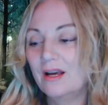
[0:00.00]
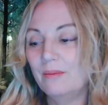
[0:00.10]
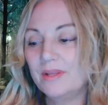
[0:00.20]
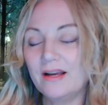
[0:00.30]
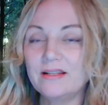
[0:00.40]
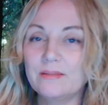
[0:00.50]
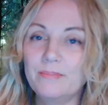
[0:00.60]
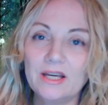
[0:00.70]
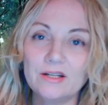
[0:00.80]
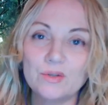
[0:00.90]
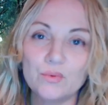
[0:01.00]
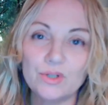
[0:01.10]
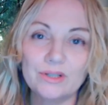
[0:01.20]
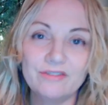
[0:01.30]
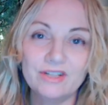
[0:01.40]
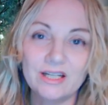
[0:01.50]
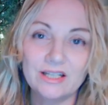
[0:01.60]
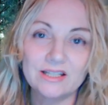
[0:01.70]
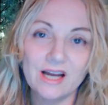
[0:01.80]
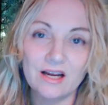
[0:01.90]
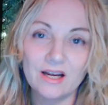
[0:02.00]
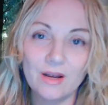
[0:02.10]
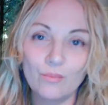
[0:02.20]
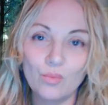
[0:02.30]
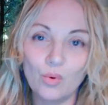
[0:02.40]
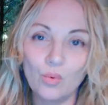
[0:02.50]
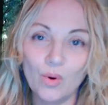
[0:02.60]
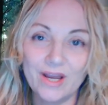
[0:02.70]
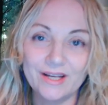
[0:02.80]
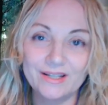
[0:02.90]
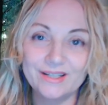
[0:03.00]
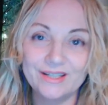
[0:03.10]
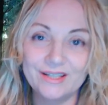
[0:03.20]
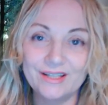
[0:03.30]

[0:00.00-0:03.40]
but that's because we're living in a time when,